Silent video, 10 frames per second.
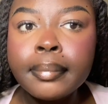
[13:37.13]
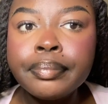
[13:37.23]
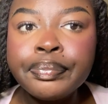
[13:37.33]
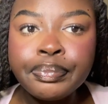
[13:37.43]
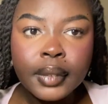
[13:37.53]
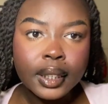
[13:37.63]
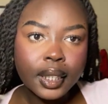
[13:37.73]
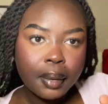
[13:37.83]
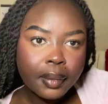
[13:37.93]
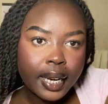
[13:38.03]
I
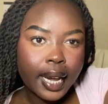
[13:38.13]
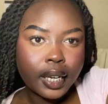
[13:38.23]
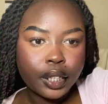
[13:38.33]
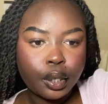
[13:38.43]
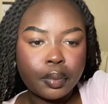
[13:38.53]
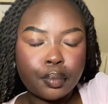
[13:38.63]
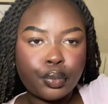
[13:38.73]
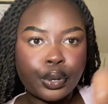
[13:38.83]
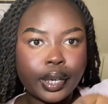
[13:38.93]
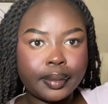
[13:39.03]
think I'm gonna add a little bit
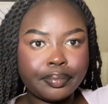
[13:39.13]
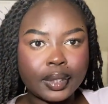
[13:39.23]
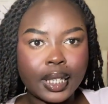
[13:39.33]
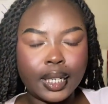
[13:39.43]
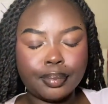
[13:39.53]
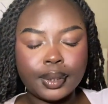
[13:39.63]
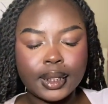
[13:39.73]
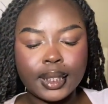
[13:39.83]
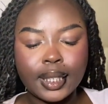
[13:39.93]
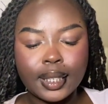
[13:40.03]
more
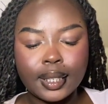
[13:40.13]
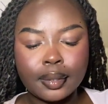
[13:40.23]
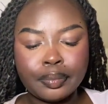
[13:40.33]
lipstick.